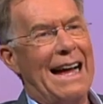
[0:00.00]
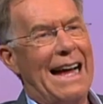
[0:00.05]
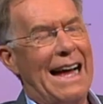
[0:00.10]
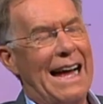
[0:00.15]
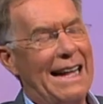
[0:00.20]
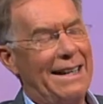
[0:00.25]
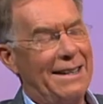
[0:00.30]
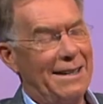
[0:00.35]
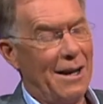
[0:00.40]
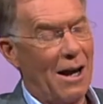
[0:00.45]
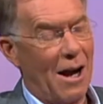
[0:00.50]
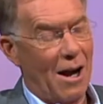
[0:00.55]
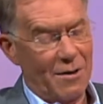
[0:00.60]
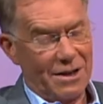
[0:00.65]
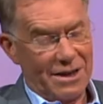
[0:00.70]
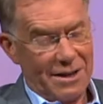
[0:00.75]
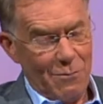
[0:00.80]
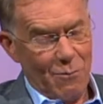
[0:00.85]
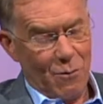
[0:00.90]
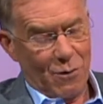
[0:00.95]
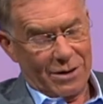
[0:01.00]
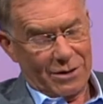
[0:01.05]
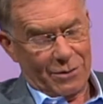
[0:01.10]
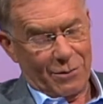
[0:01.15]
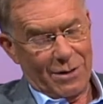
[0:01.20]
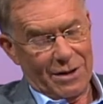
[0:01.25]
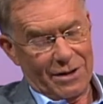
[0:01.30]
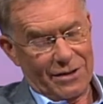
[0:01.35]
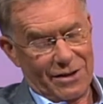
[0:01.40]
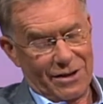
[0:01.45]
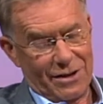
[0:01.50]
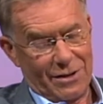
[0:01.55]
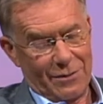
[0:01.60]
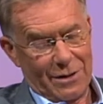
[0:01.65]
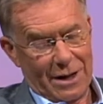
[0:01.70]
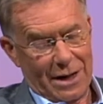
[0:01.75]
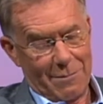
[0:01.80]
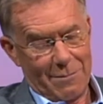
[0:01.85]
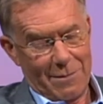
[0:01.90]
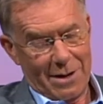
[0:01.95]
And I did want to ask you,
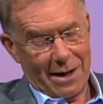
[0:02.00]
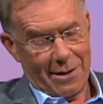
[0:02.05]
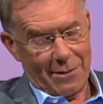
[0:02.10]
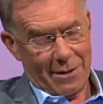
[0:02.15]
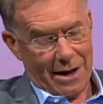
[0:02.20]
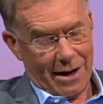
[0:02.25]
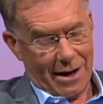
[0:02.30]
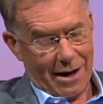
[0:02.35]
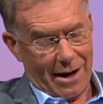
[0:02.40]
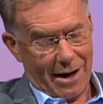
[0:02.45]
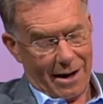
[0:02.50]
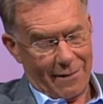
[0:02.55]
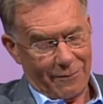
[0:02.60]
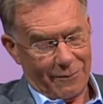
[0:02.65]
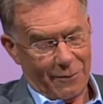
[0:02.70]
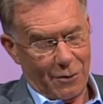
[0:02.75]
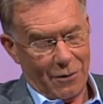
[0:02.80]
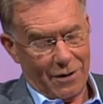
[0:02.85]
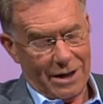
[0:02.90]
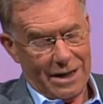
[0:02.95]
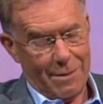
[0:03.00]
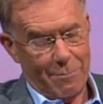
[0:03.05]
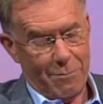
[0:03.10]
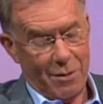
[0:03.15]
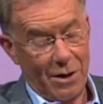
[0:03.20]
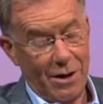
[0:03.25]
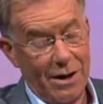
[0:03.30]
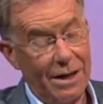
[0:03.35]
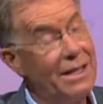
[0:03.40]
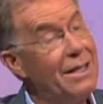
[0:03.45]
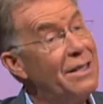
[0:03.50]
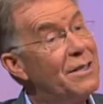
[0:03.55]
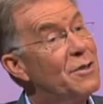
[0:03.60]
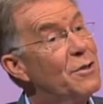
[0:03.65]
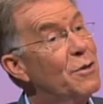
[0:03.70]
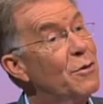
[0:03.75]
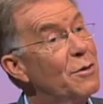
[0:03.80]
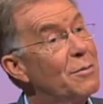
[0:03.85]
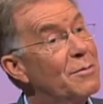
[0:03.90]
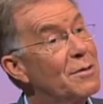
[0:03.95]
um, uh, I've got here, Berlin is
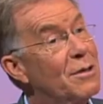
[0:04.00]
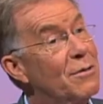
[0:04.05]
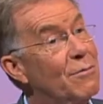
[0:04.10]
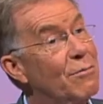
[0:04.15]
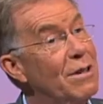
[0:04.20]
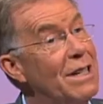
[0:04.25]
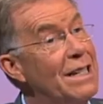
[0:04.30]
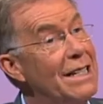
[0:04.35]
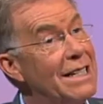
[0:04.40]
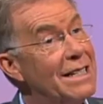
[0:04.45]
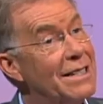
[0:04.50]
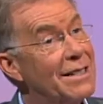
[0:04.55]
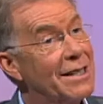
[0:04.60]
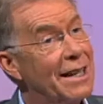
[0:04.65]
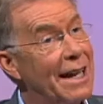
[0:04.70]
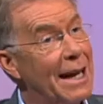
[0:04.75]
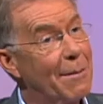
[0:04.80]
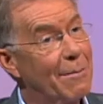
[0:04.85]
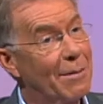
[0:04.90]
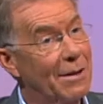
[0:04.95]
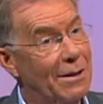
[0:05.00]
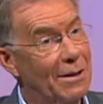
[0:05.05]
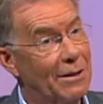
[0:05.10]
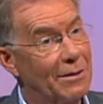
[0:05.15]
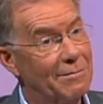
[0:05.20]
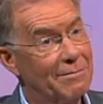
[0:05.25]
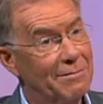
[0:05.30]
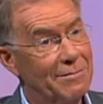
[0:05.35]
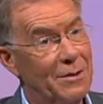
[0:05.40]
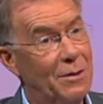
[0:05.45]
Europe's greenest capital.